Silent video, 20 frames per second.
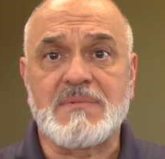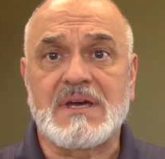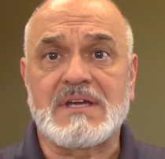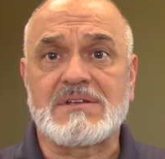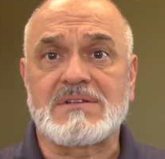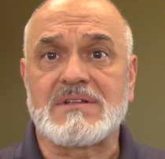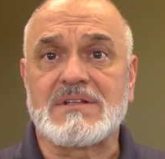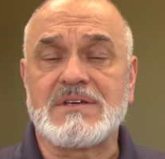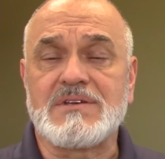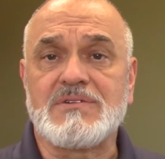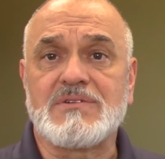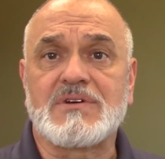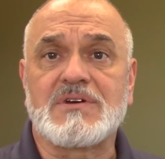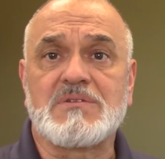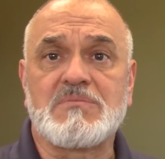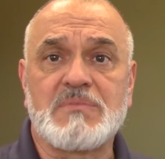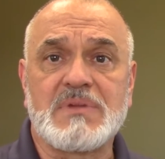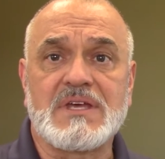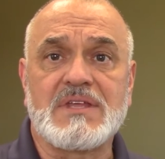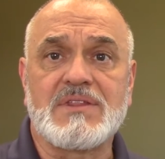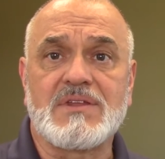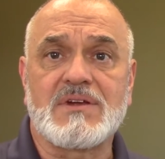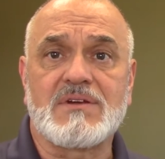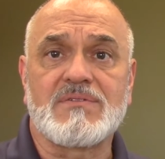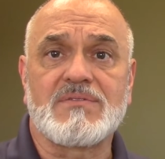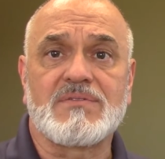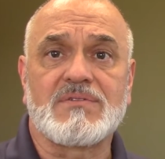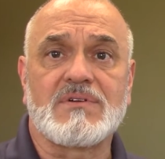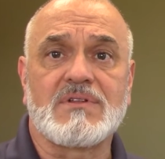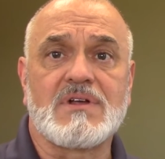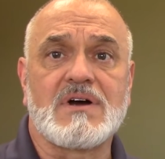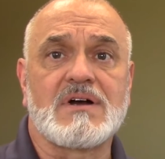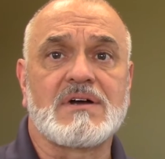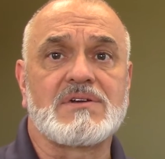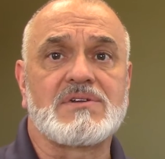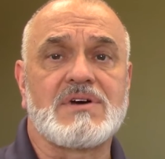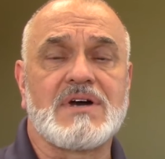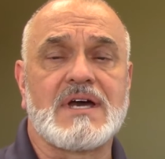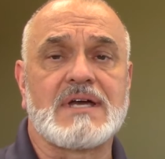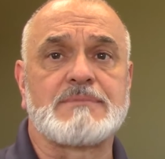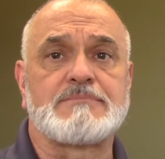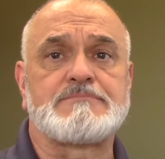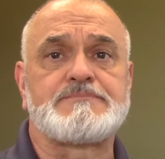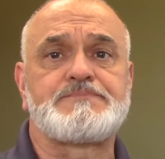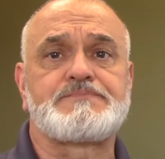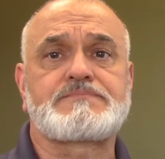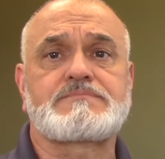mentally you can be there for a long time